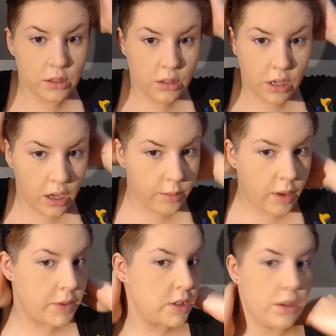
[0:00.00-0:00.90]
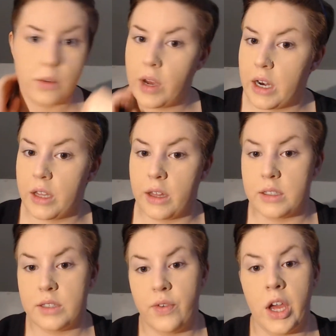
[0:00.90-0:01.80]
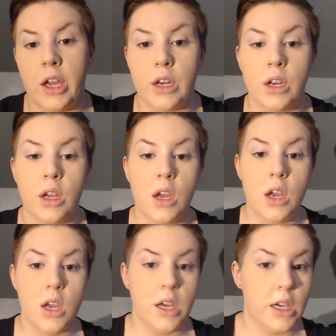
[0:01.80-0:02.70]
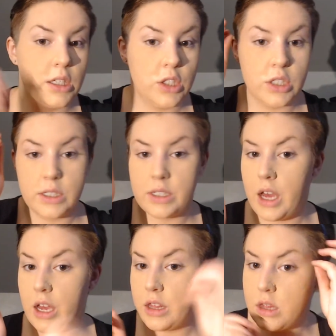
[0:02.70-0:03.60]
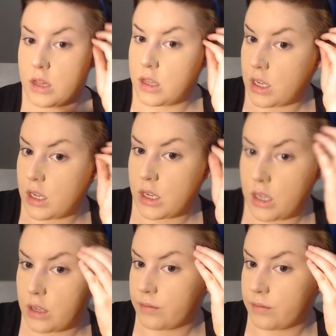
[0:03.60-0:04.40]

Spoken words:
up until the wedding, and that's fine. It's just that I